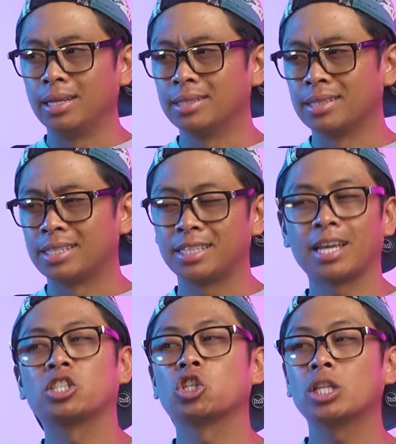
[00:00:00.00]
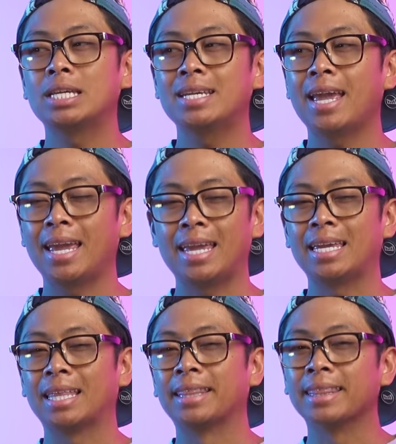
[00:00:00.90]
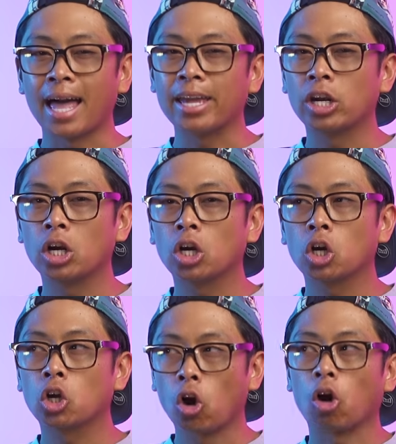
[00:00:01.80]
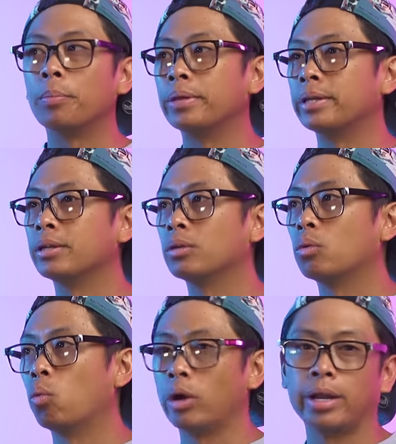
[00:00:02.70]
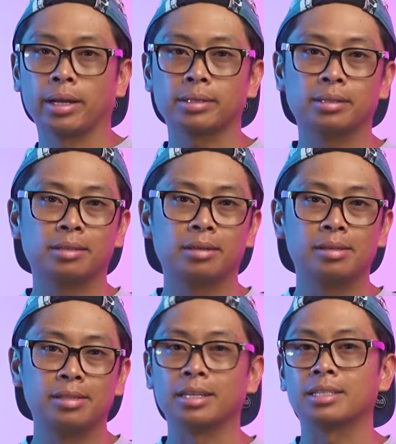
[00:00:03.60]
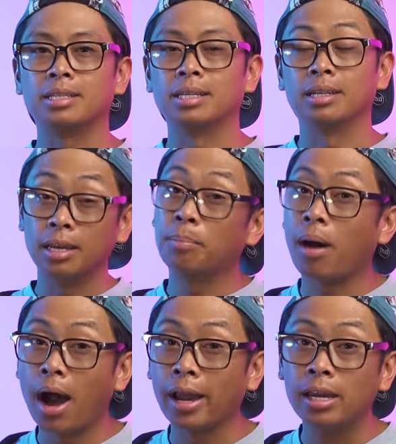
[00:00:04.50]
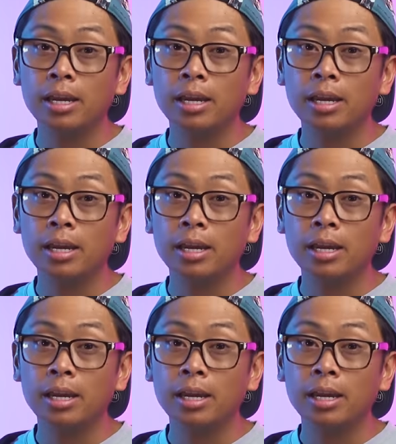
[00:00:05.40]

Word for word: It is essentially a lighter carbon 1X 16 in my